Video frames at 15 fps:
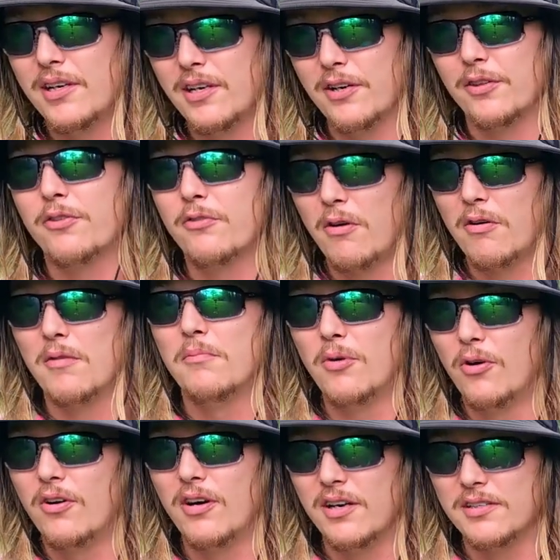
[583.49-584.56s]
going to throw it
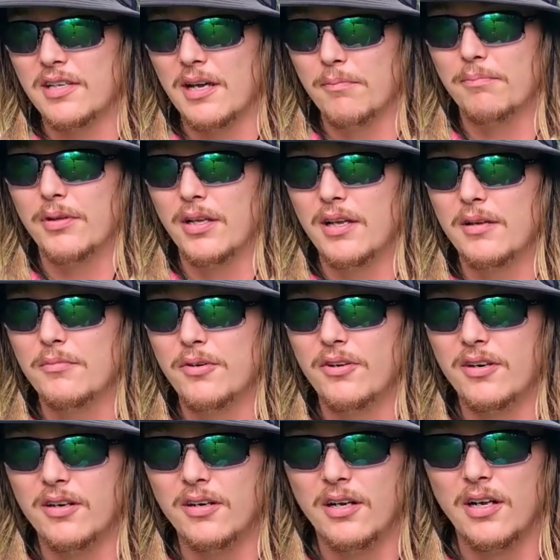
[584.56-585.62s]
more as I play
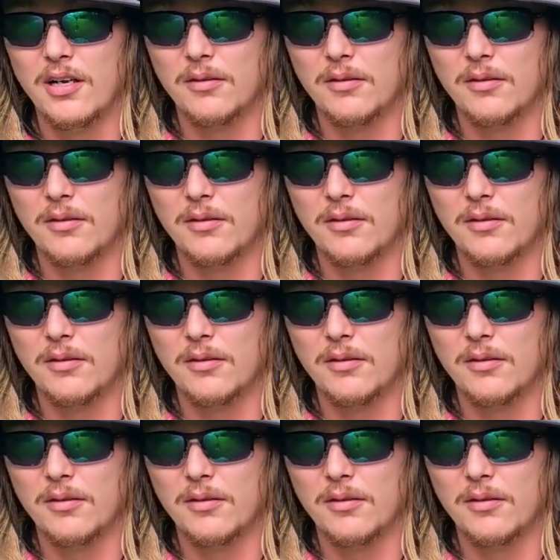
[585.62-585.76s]
more,